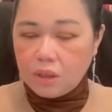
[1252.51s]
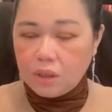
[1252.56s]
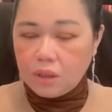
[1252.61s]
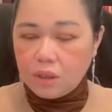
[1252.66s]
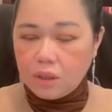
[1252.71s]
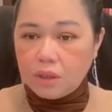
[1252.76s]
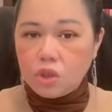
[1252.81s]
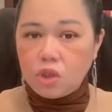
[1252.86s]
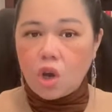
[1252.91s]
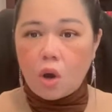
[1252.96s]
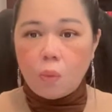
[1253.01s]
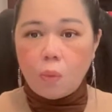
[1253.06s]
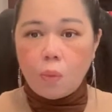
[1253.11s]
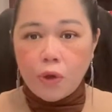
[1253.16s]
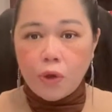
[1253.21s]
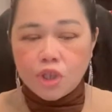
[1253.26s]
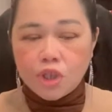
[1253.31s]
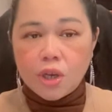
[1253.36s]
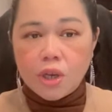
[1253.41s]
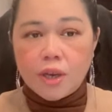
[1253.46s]
your
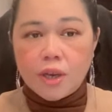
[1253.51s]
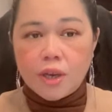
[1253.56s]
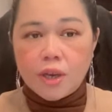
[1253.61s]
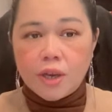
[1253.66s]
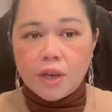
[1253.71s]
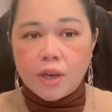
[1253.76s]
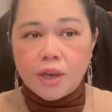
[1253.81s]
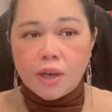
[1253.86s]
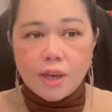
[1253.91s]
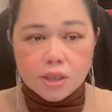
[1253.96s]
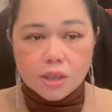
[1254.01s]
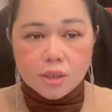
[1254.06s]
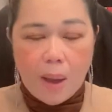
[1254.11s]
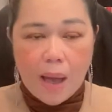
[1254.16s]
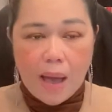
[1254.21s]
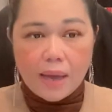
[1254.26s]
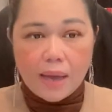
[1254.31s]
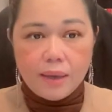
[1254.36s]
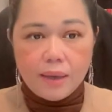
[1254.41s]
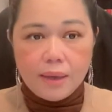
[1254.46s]
wish is
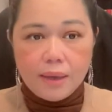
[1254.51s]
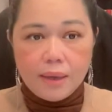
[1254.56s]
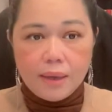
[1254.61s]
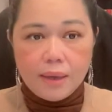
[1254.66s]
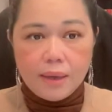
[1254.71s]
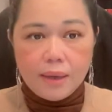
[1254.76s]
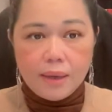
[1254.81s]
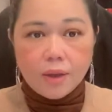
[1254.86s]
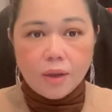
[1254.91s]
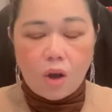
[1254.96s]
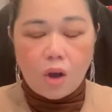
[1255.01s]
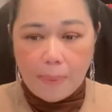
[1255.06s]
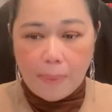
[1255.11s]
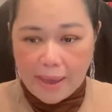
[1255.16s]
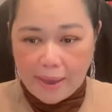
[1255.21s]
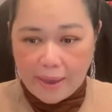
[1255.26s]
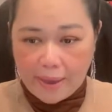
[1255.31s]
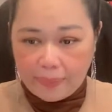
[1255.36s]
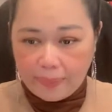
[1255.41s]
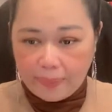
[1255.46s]
my
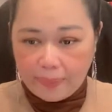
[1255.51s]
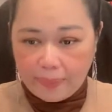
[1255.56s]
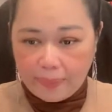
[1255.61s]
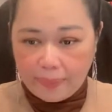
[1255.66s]
command.